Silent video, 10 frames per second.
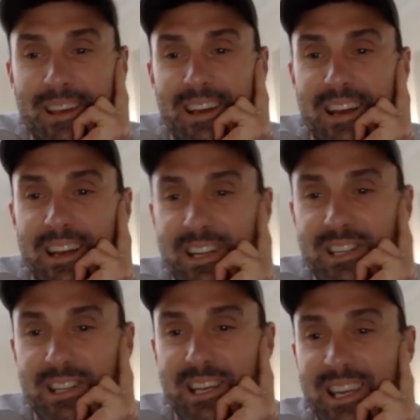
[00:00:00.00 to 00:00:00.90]

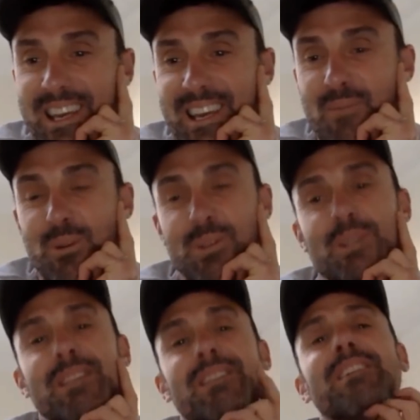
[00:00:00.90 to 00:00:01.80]
Initially, it
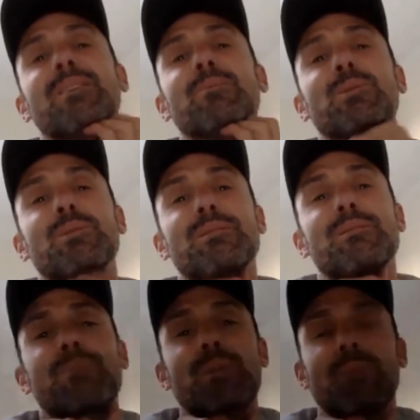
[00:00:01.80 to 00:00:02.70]

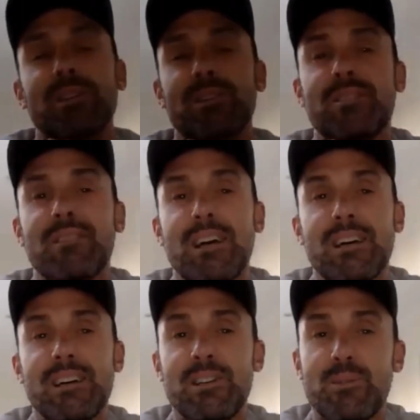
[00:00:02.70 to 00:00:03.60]
was pretty much
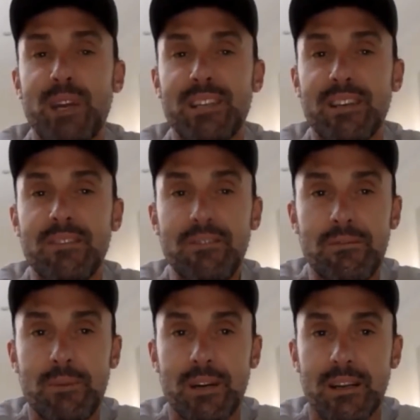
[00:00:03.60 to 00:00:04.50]
a directive,
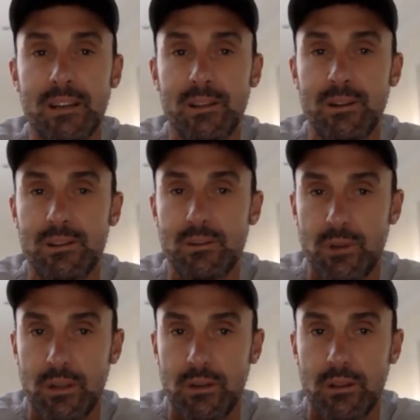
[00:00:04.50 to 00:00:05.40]
but you learn some
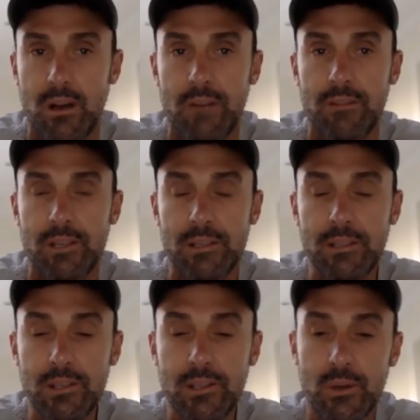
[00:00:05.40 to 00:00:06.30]
really good life
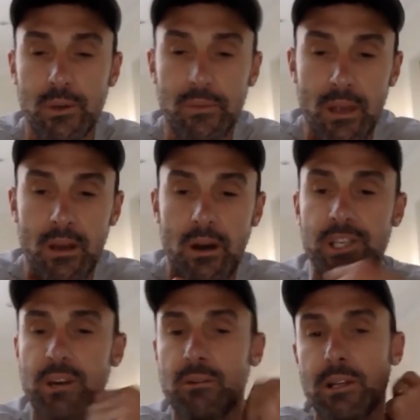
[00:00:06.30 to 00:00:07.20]
lessons. So I
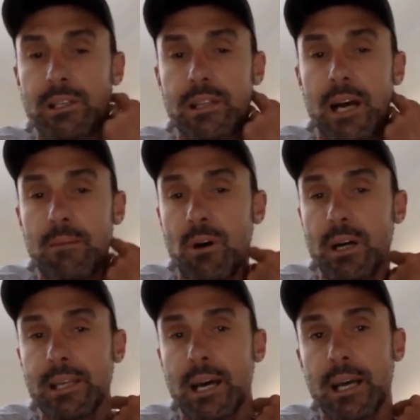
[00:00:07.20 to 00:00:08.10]
generally start
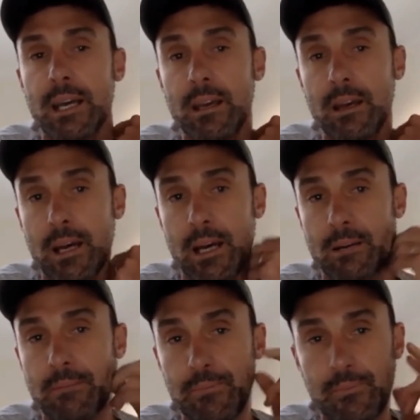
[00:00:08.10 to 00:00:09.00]
my day,
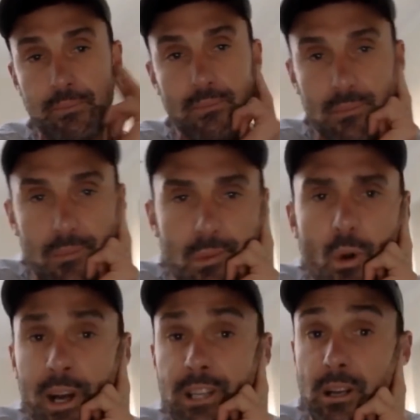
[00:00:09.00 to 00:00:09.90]

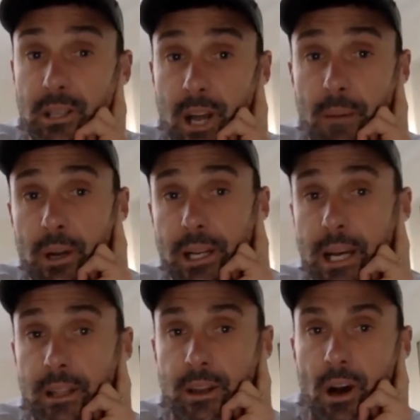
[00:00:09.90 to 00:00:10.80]
I start my
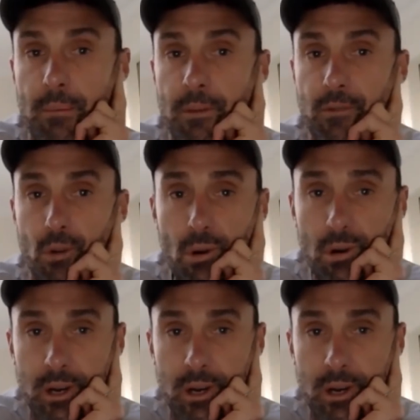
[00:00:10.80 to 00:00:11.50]
day the night before,